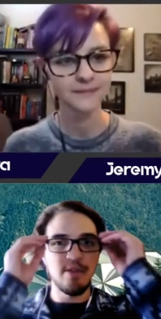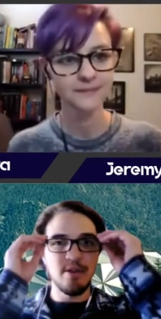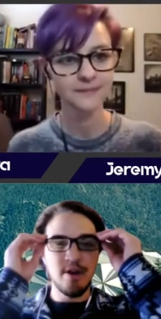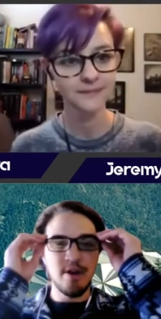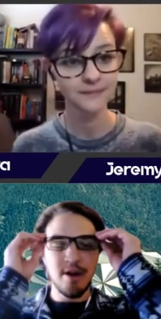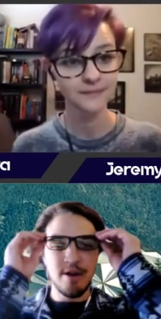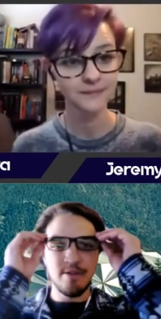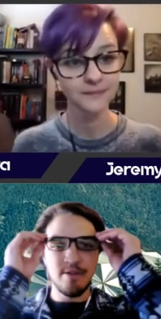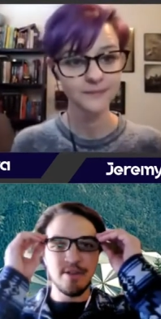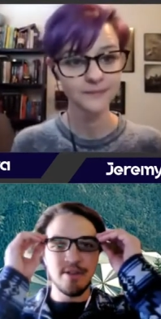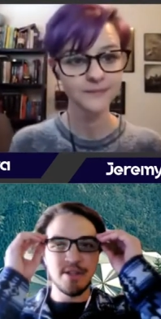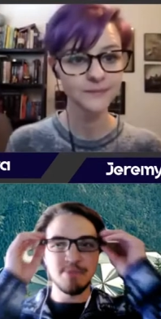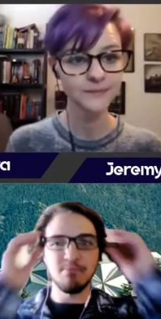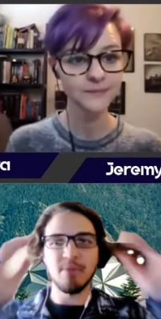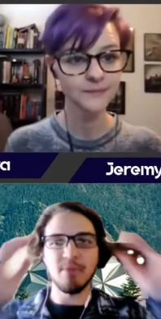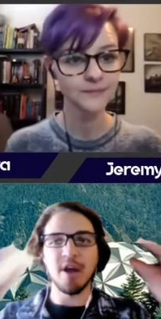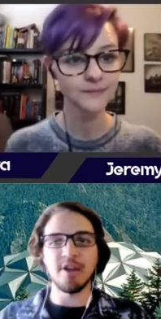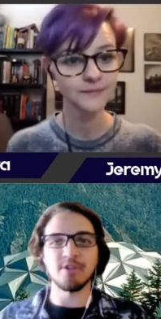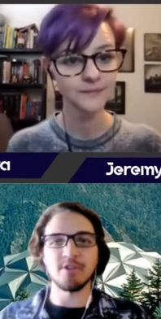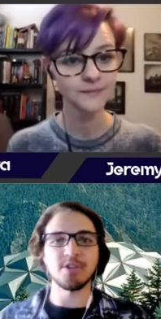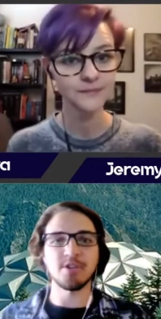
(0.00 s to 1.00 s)
Speaker 1: uh, this
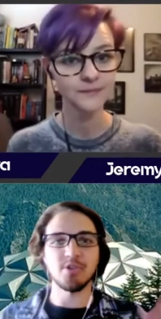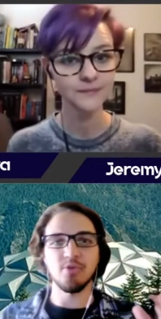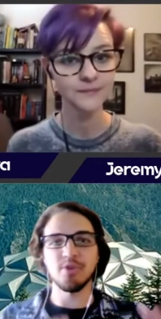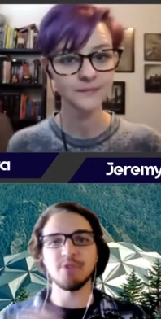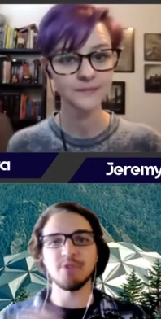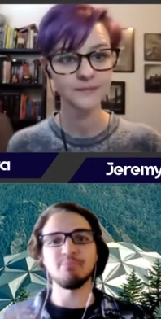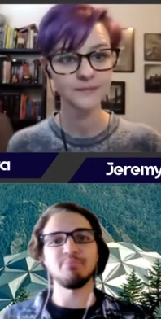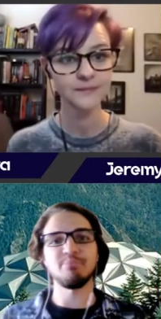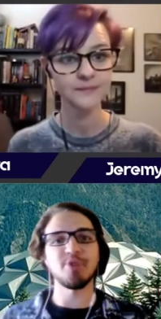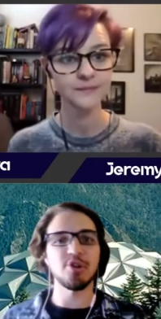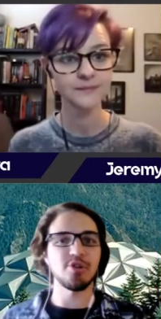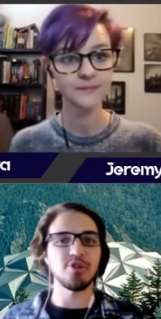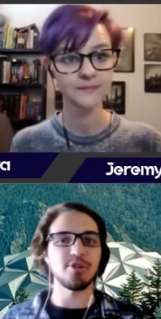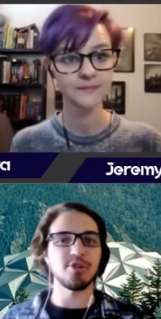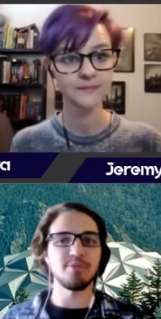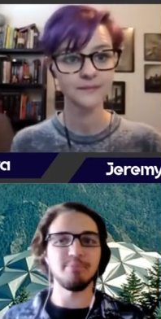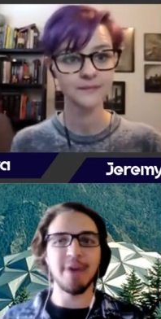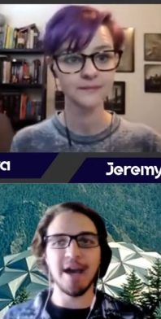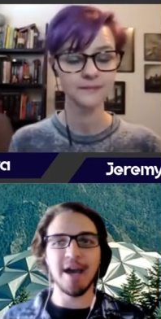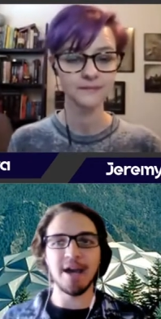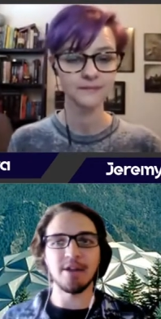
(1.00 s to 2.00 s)
migratory
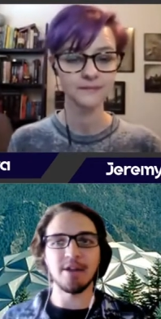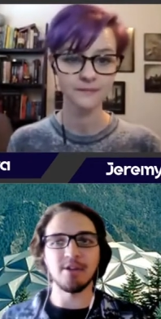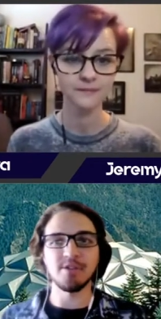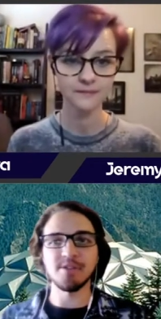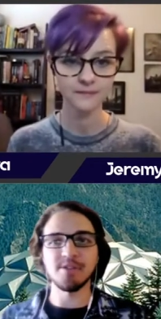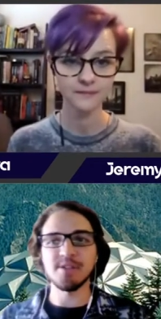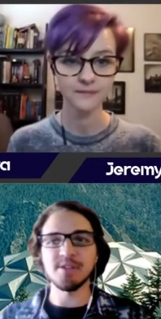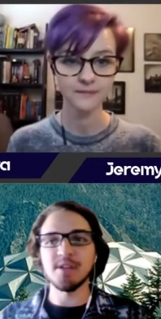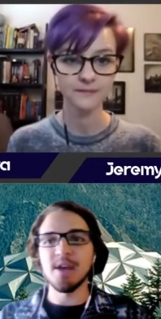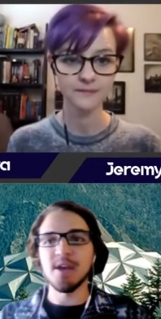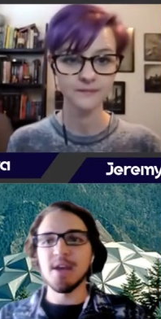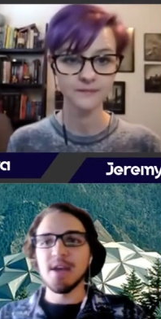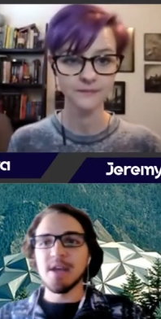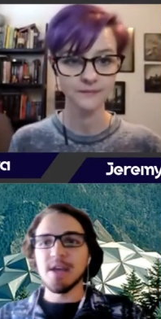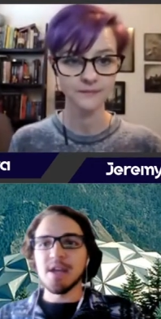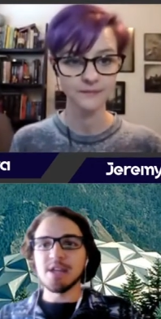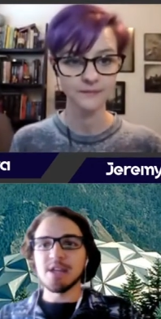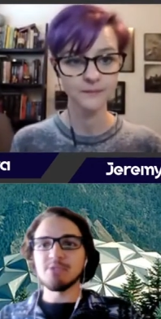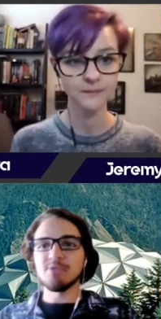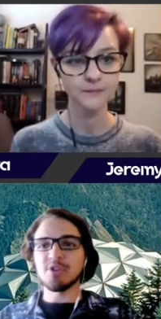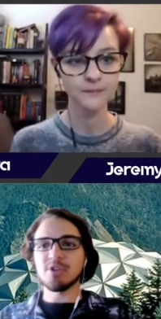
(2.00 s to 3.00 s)
bird patterns,
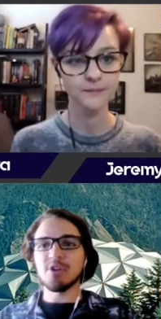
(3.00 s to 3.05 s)
is we can